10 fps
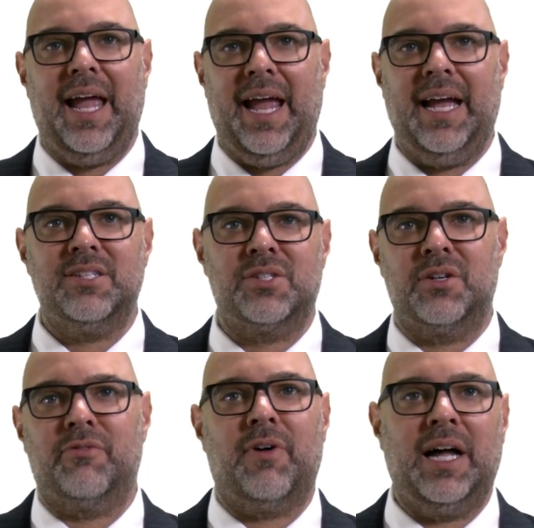and
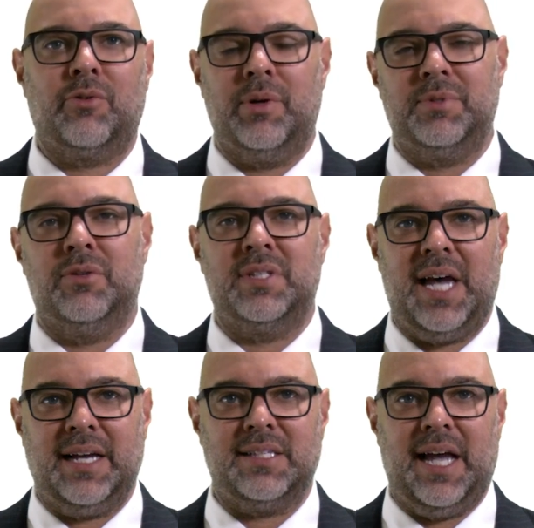Certified Crypto
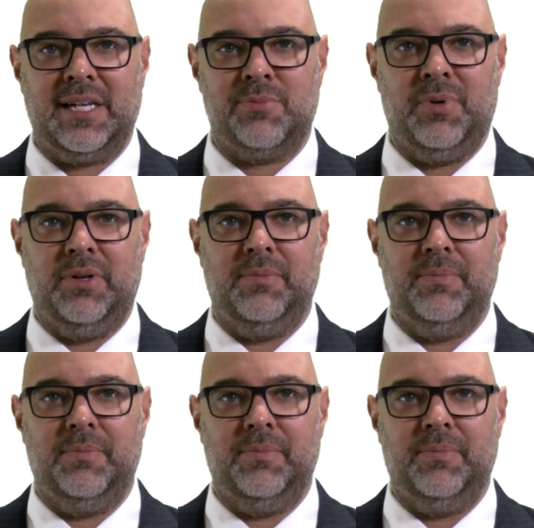Tax Expert.